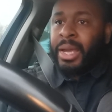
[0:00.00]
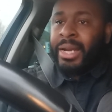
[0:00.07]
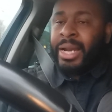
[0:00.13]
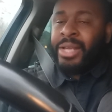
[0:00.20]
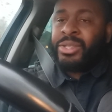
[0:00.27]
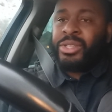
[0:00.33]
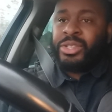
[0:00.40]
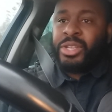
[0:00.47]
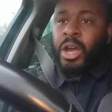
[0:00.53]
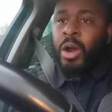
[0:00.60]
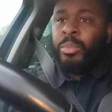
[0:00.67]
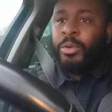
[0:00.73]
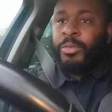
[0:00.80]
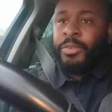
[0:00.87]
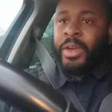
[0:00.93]
And that's a
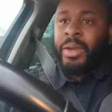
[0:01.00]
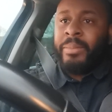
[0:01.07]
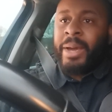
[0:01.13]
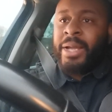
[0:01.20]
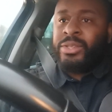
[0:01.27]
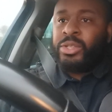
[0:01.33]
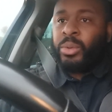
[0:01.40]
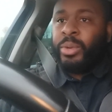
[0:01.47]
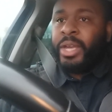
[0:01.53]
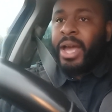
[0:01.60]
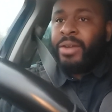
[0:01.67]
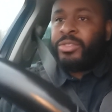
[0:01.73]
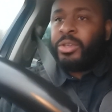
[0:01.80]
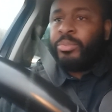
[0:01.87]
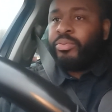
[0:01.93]
terrible thing, man. So we
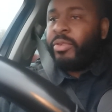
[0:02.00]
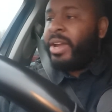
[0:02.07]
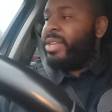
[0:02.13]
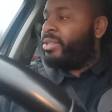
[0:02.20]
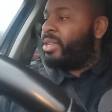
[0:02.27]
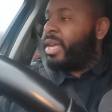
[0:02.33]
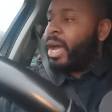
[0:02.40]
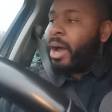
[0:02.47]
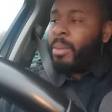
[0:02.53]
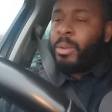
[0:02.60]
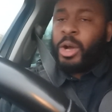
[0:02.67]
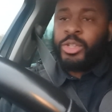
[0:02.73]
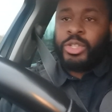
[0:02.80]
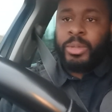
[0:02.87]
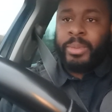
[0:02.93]
have to pray to
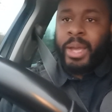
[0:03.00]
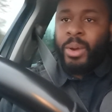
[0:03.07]
Yahweh Shimi